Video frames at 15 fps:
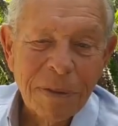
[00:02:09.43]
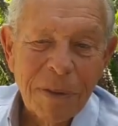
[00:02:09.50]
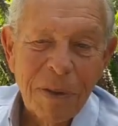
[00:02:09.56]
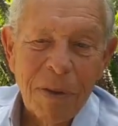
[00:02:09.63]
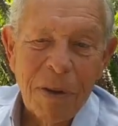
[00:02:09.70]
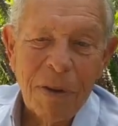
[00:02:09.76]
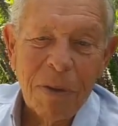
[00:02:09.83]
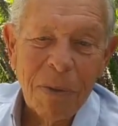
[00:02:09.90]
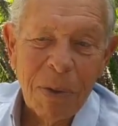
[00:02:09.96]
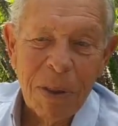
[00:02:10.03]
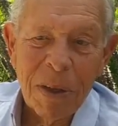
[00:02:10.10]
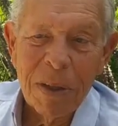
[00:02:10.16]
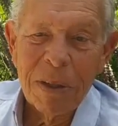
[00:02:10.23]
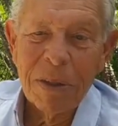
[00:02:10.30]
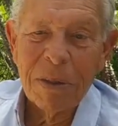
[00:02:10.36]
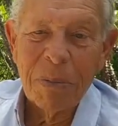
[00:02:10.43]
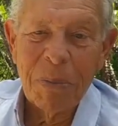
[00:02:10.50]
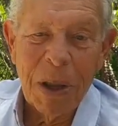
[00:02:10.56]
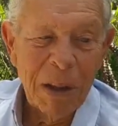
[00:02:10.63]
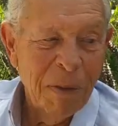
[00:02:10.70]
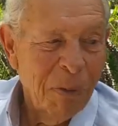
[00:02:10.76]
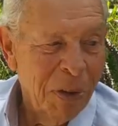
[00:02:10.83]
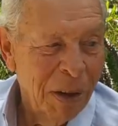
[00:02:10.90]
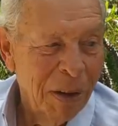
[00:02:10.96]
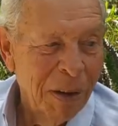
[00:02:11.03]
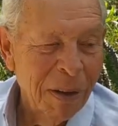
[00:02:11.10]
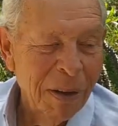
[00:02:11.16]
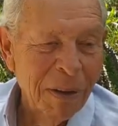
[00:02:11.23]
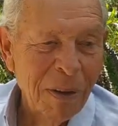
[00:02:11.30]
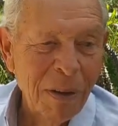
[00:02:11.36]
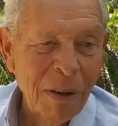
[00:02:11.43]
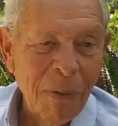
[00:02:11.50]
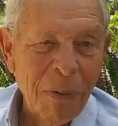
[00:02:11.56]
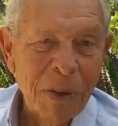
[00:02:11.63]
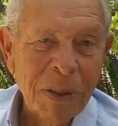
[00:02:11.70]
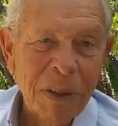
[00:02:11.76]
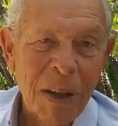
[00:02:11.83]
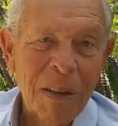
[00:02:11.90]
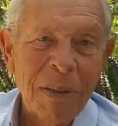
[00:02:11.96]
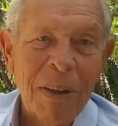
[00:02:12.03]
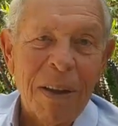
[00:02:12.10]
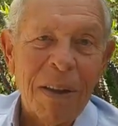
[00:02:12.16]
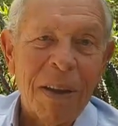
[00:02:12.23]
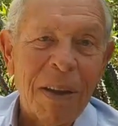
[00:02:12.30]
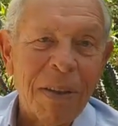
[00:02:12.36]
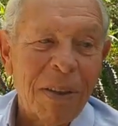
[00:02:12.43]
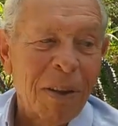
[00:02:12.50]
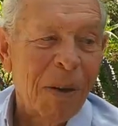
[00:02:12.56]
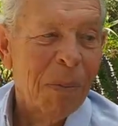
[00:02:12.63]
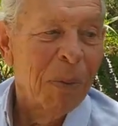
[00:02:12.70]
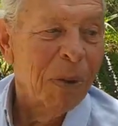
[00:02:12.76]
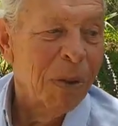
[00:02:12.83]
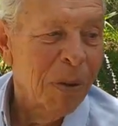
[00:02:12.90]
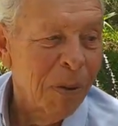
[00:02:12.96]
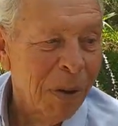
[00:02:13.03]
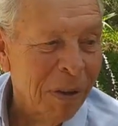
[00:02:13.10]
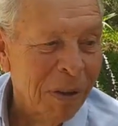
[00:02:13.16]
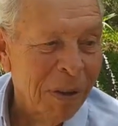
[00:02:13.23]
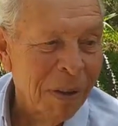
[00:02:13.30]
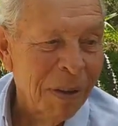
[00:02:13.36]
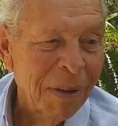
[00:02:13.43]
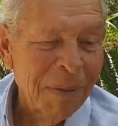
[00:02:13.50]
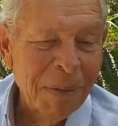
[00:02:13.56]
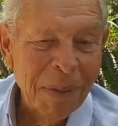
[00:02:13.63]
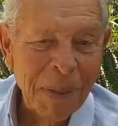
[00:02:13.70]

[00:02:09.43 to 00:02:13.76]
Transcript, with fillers: you know, with this bad feeling, all of a sudden I get the opportunity